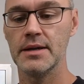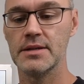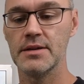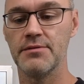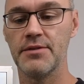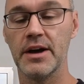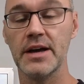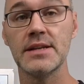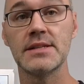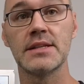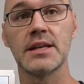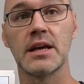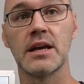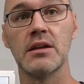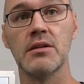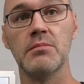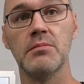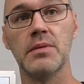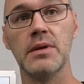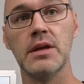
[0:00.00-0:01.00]
device that
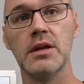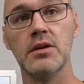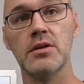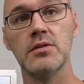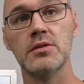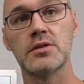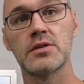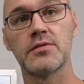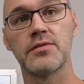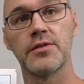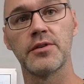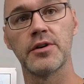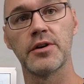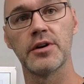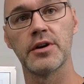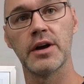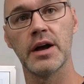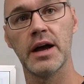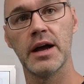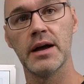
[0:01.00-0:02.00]
can be used
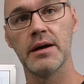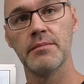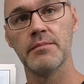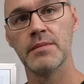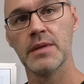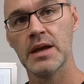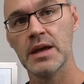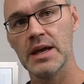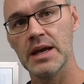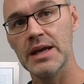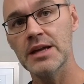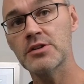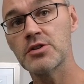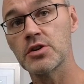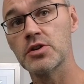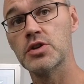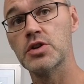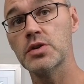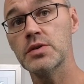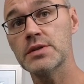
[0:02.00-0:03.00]
for
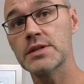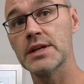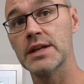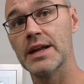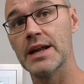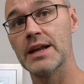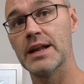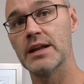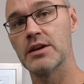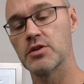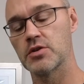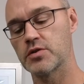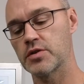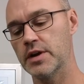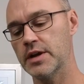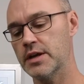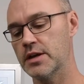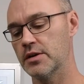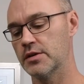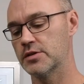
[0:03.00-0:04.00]
introducing an
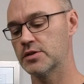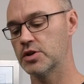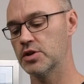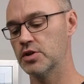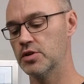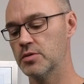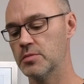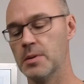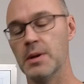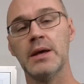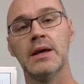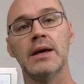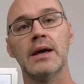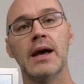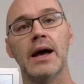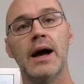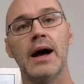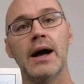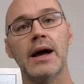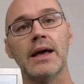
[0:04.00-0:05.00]
endotracheal tube
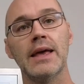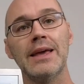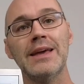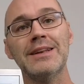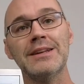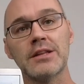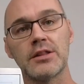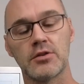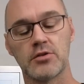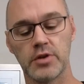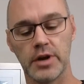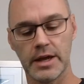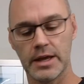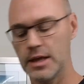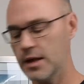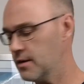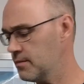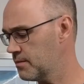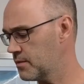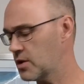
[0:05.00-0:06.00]
into the
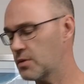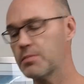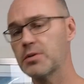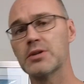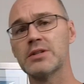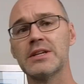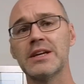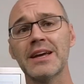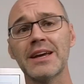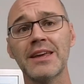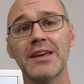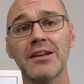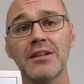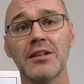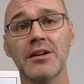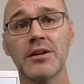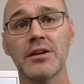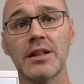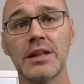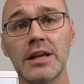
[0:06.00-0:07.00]
trachea. They're
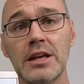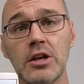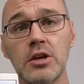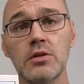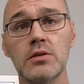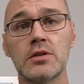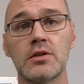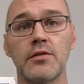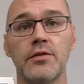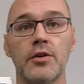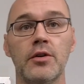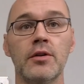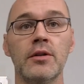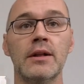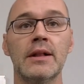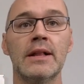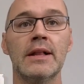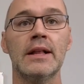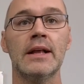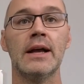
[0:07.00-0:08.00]
particularly
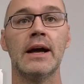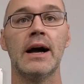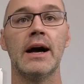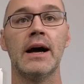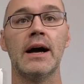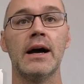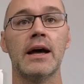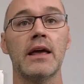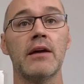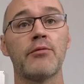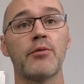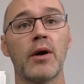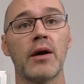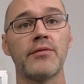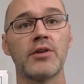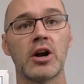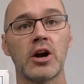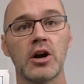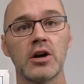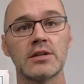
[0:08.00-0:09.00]
useful if we're
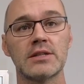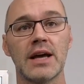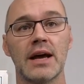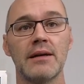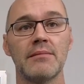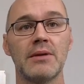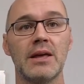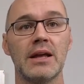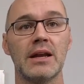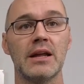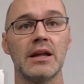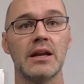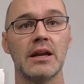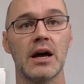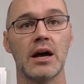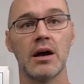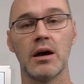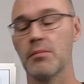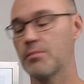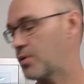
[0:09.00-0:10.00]
having a hard time getting
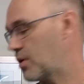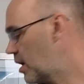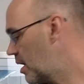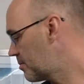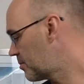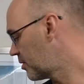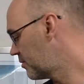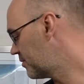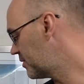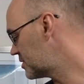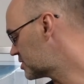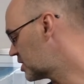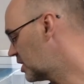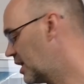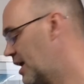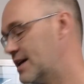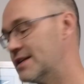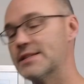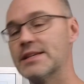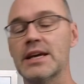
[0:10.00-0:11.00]
proper
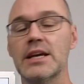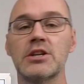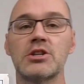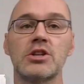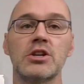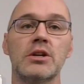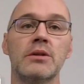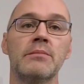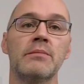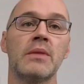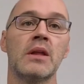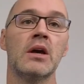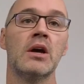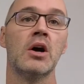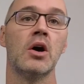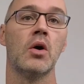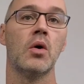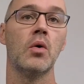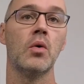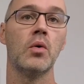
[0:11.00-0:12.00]
visualization
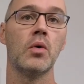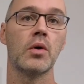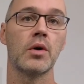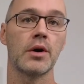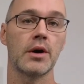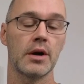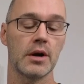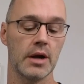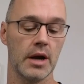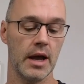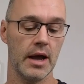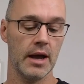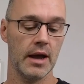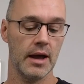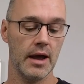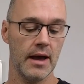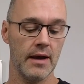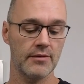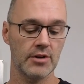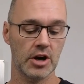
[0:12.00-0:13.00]
or
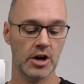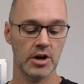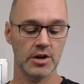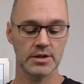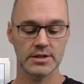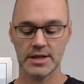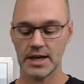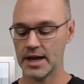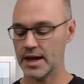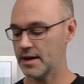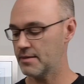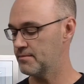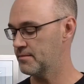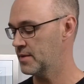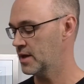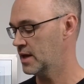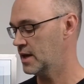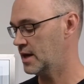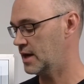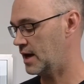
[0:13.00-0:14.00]
having a hard
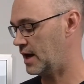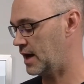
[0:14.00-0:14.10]
time